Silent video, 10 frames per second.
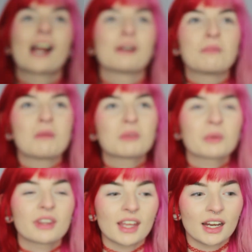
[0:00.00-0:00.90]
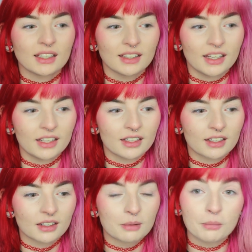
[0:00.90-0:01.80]
I remember when they had like
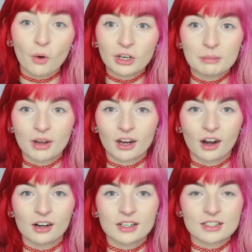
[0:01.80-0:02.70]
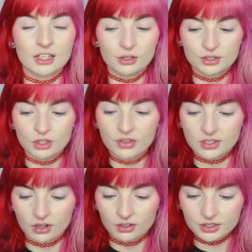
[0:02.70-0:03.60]
Pokemon cards that used to do
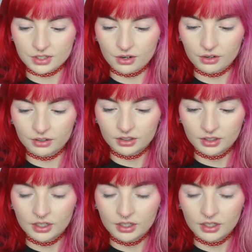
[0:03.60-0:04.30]
this also.